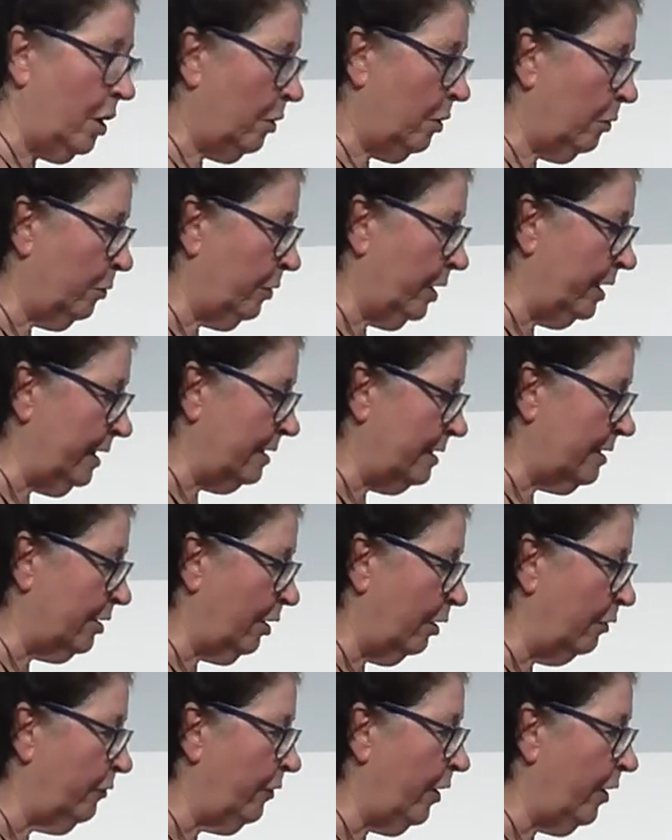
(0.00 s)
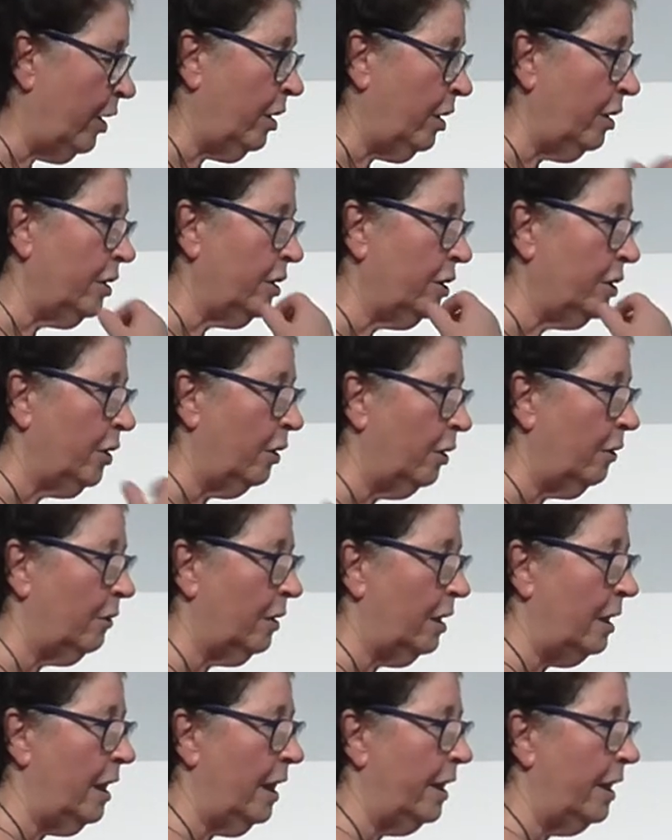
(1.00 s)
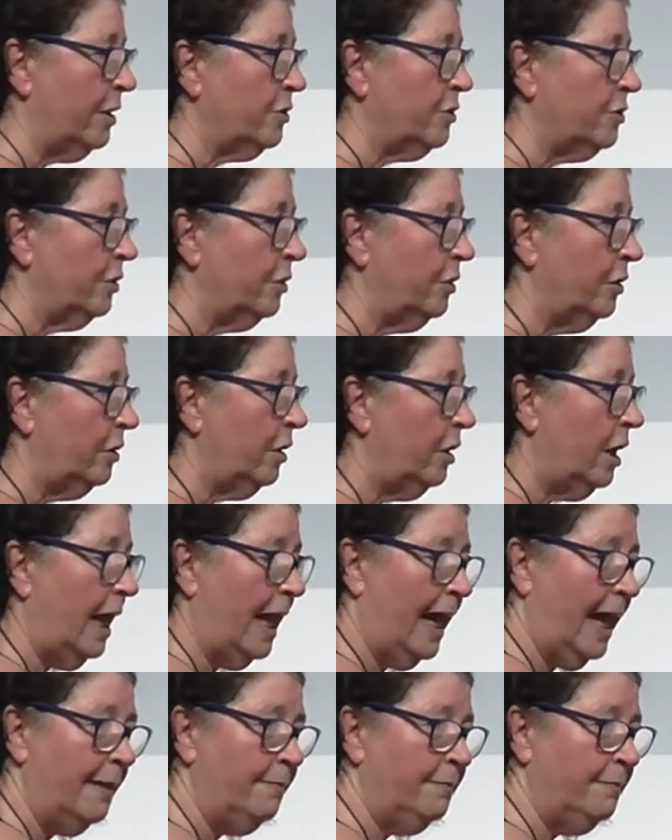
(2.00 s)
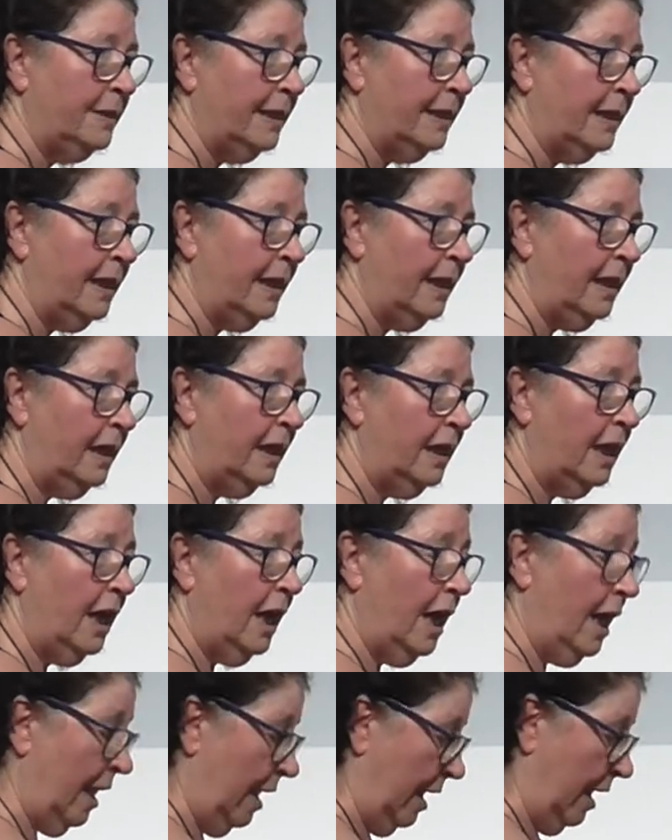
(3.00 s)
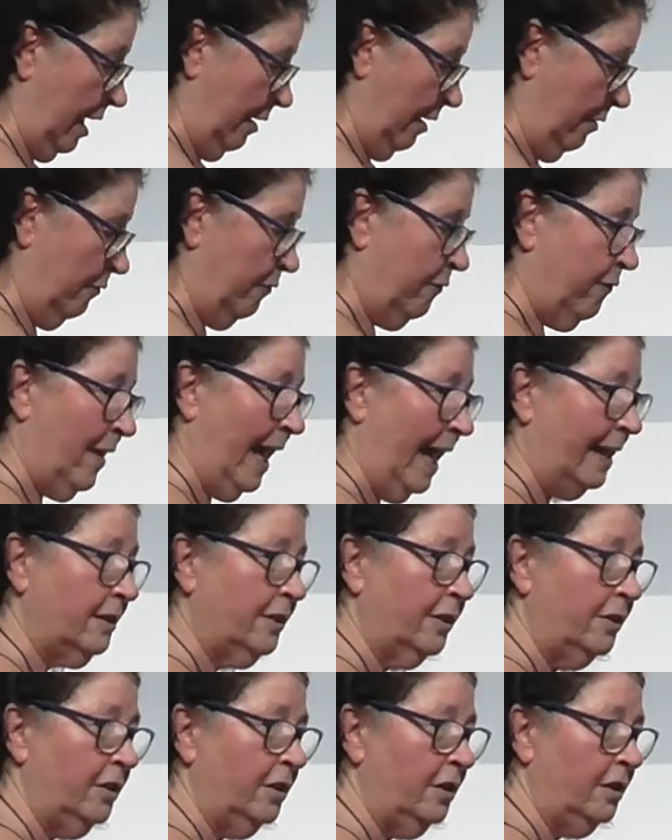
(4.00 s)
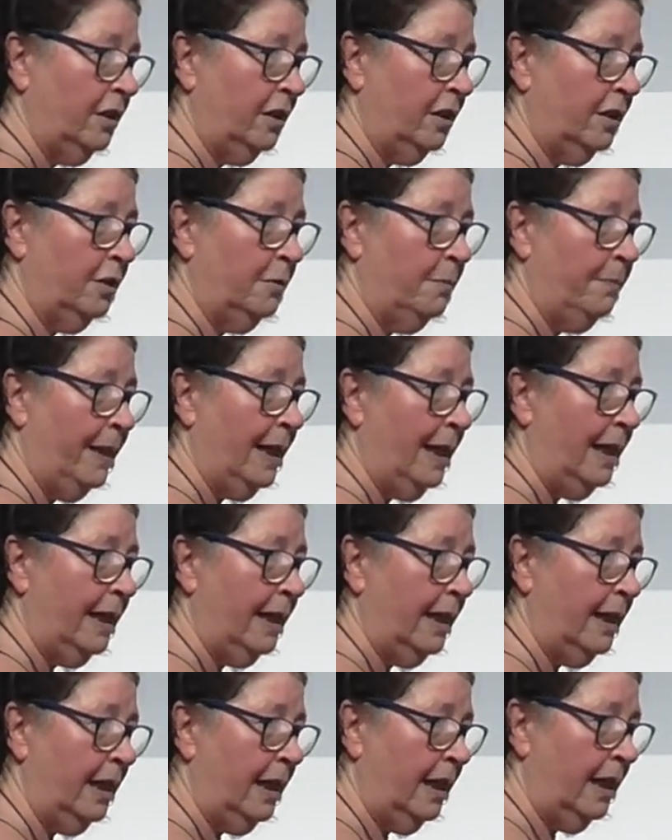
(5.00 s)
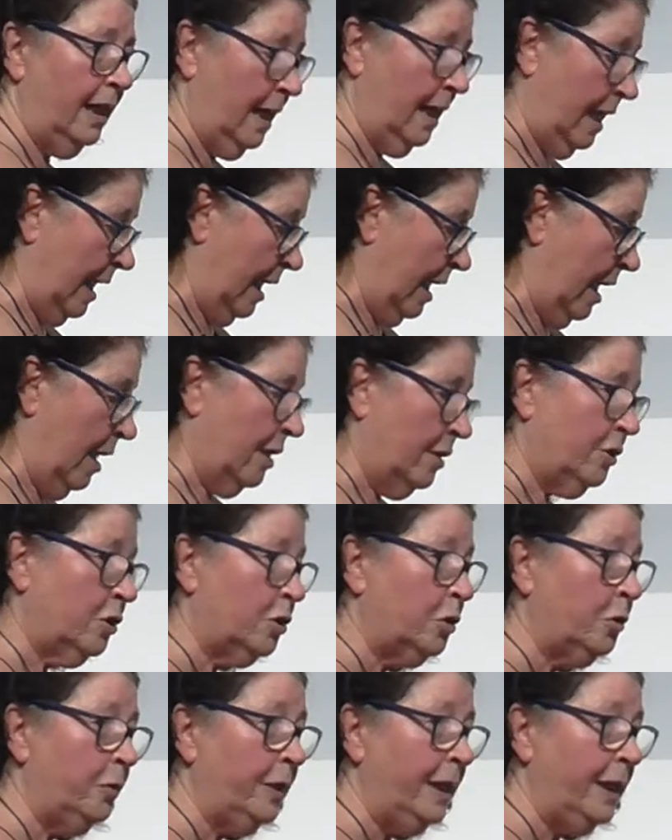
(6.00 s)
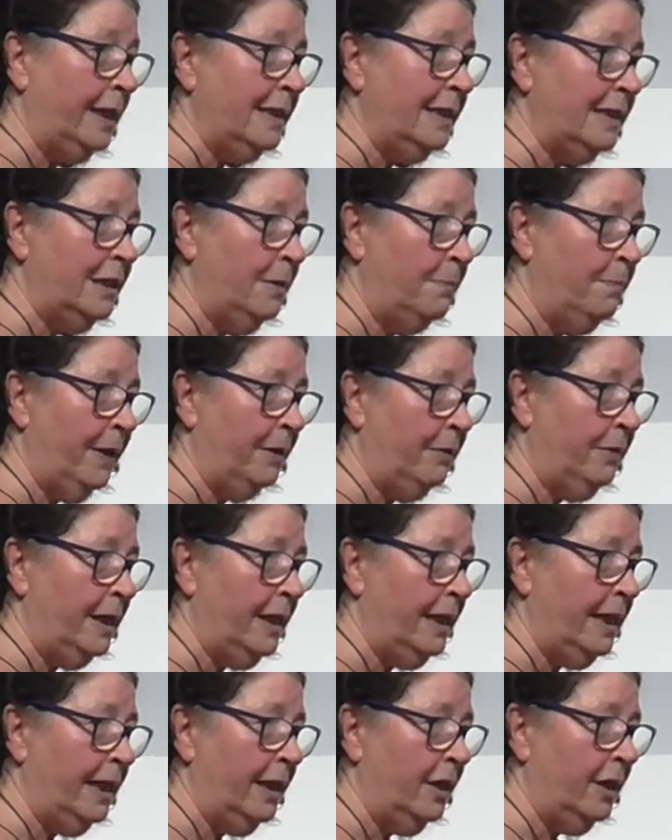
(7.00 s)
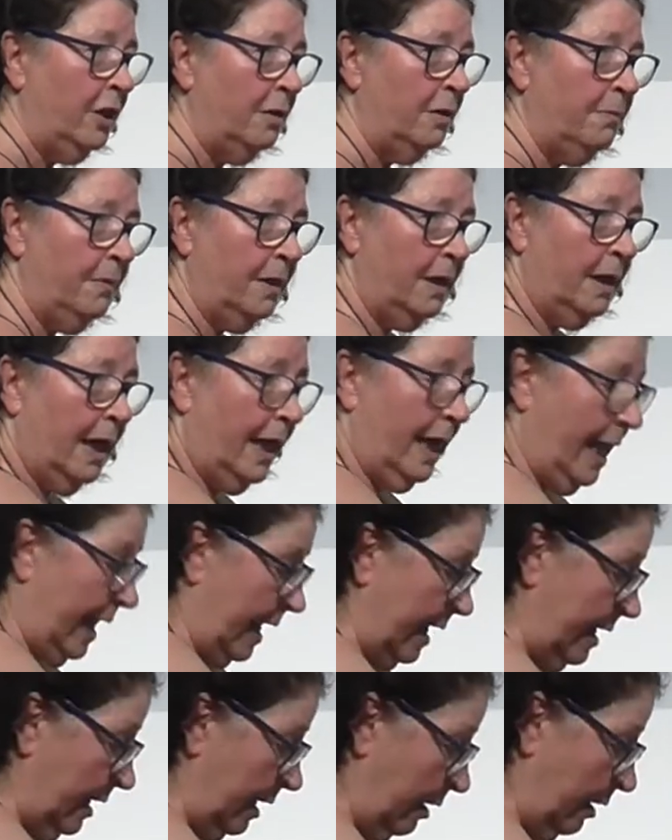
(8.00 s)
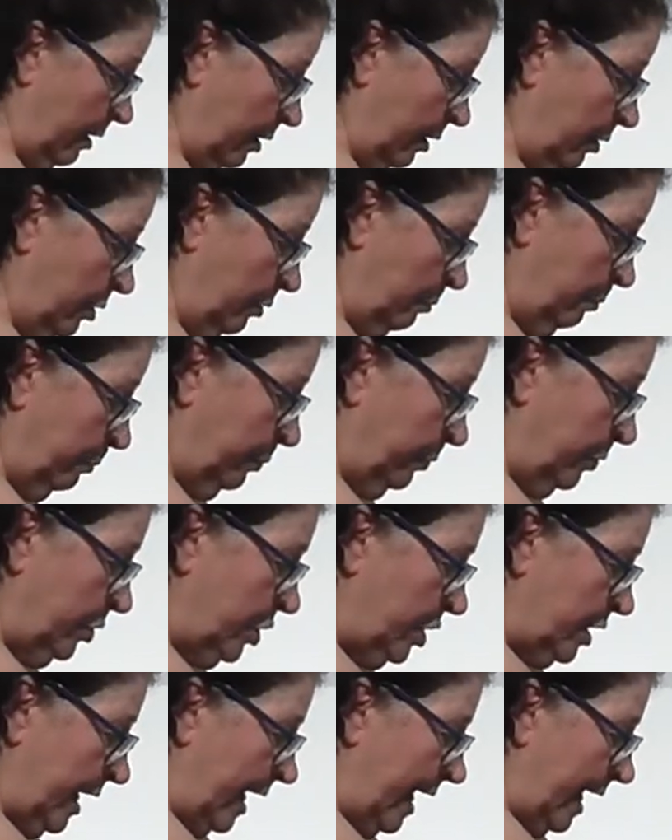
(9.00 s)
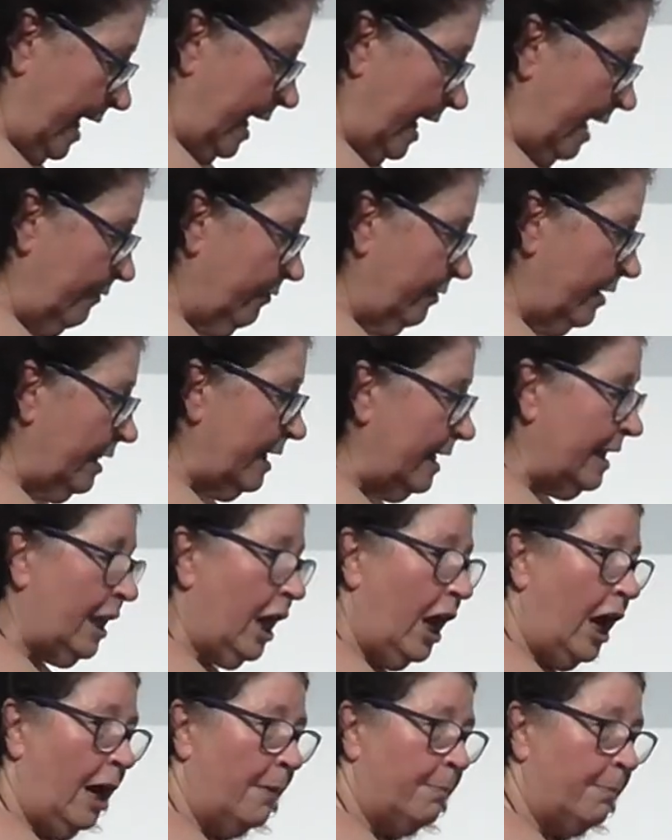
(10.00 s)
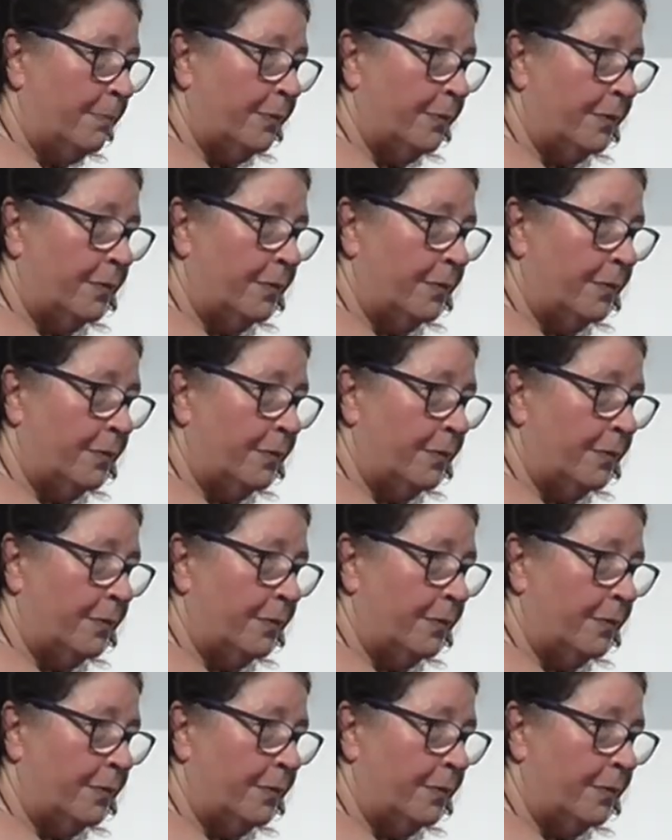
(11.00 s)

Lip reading: When it's over, your lungs are empty, flatten the belly, squeeze the perineum, and push everything up.